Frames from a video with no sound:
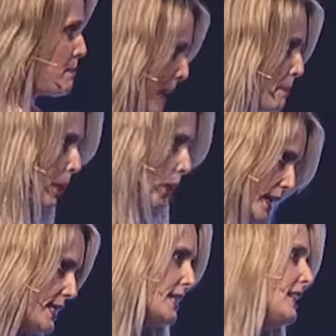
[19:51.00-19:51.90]
the big
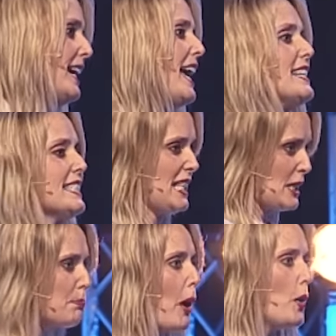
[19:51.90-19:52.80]
boys. It's
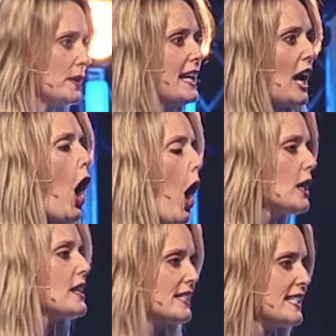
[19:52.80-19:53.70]
exposing
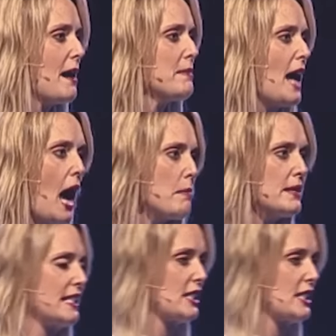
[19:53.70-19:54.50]
all at the same time as